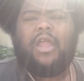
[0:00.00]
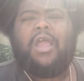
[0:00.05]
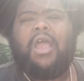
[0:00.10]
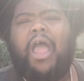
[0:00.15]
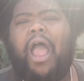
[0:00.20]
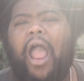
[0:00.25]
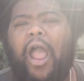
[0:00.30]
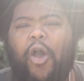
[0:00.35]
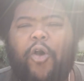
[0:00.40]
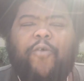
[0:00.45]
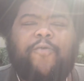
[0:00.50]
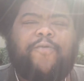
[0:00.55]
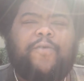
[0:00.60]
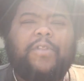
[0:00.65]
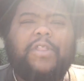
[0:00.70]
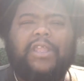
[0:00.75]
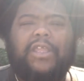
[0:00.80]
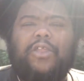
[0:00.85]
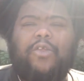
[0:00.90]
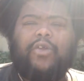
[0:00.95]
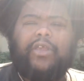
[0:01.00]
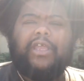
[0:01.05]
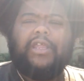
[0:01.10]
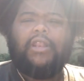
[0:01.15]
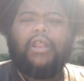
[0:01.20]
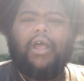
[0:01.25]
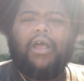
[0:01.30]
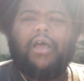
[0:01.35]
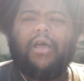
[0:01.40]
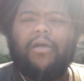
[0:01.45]
I hopefully you can
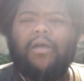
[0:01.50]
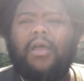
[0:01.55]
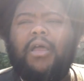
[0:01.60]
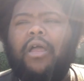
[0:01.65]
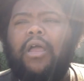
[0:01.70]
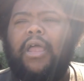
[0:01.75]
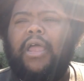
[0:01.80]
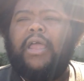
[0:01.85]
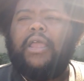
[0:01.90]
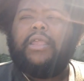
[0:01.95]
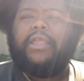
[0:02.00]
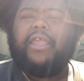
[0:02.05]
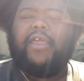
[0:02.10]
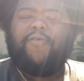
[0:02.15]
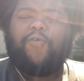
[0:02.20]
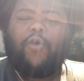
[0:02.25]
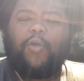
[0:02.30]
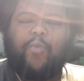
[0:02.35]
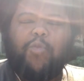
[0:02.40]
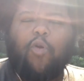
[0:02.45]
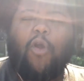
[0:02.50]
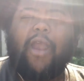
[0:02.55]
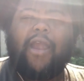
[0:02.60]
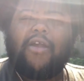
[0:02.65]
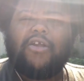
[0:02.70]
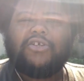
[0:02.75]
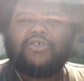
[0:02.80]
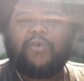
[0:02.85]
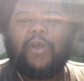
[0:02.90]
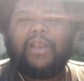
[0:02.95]
uh, give her
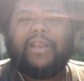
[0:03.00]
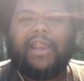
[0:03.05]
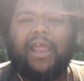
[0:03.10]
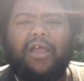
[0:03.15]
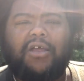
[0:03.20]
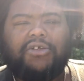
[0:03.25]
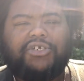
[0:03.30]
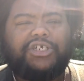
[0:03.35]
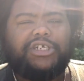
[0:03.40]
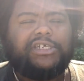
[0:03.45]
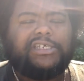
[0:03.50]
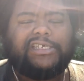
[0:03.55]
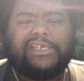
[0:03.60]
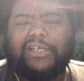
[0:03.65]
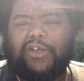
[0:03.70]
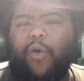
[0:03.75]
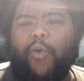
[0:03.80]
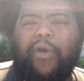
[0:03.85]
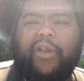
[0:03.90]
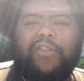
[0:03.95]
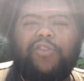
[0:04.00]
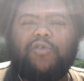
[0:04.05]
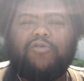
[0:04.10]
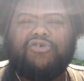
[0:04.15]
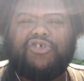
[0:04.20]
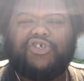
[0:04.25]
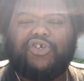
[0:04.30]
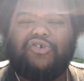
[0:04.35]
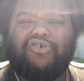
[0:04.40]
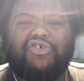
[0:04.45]
prayers right now. She's going through
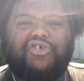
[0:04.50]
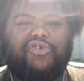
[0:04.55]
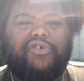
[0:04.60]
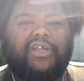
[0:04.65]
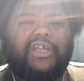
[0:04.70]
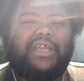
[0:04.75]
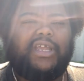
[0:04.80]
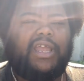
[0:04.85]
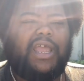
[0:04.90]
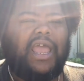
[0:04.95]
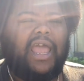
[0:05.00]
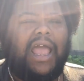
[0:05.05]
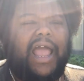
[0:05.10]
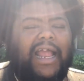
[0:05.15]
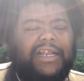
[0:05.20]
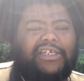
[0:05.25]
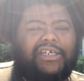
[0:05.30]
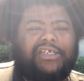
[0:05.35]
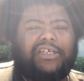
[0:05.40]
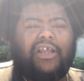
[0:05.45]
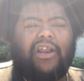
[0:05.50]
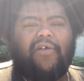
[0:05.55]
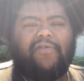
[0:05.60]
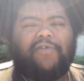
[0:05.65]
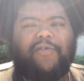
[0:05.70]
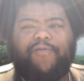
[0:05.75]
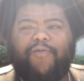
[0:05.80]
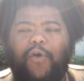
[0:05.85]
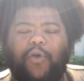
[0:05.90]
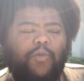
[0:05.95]
surgery. I just got off
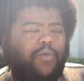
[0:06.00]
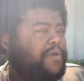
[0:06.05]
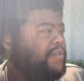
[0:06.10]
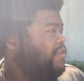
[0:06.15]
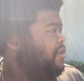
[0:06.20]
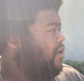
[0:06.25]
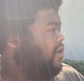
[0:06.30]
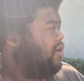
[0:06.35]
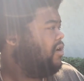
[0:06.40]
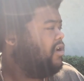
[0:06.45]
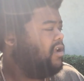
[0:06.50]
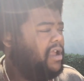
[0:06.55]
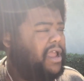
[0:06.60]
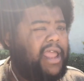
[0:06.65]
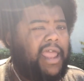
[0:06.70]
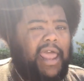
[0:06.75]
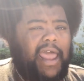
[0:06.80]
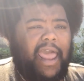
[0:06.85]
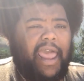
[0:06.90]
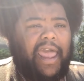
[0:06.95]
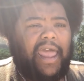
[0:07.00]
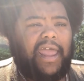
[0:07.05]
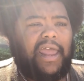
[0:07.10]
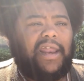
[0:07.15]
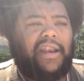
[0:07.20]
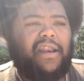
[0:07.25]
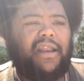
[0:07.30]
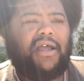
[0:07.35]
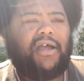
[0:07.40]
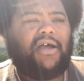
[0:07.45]
the phone with her,
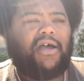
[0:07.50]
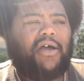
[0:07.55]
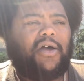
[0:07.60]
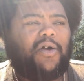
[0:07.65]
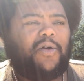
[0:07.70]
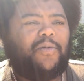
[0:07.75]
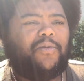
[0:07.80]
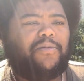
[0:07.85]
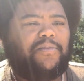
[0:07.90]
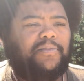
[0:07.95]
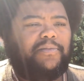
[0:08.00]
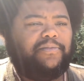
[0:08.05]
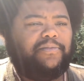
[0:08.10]
and um,